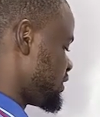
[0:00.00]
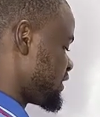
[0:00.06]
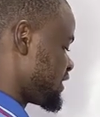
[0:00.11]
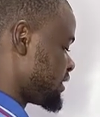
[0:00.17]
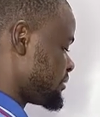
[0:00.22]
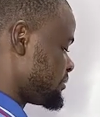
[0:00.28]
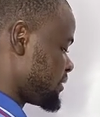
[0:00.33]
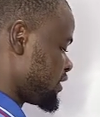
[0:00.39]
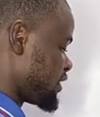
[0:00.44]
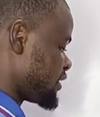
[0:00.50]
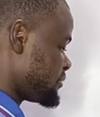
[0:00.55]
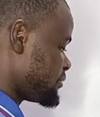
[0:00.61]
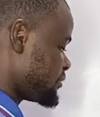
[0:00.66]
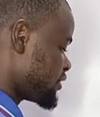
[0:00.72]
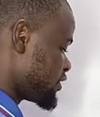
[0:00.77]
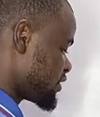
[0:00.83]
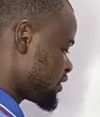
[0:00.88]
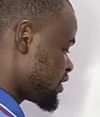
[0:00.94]
the same
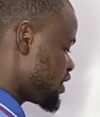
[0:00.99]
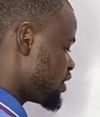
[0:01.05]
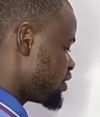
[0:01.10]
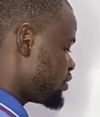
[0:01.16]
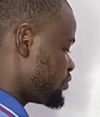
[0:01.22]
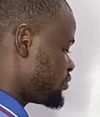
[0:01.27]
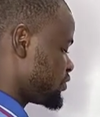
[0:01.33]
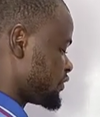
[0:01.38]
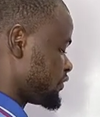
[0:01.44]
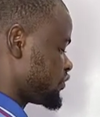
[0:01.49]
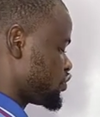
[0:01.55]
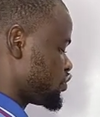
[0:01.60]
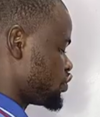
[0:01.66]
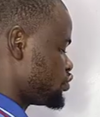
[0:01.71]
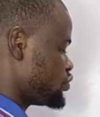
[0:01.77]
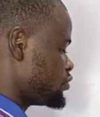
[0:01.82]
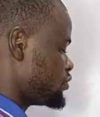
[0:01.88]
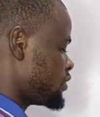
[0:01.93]
numbers, root of
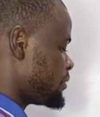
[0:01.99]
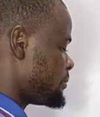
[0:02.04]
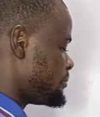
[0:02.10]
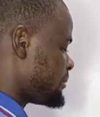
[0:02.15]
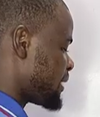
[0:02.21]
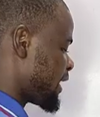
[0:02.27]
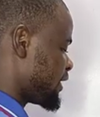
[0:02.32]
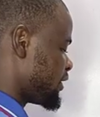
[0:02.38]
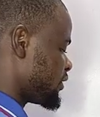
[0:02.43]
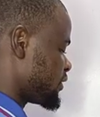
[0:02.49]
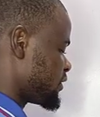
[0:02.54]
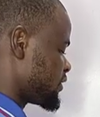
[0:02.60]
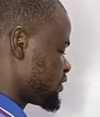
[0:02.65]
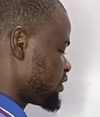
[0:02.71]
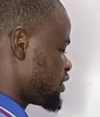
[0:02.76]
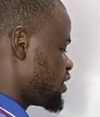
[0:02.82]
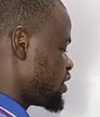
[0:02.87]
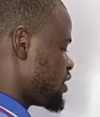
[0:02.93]
2
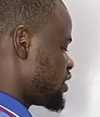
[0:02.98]
minus,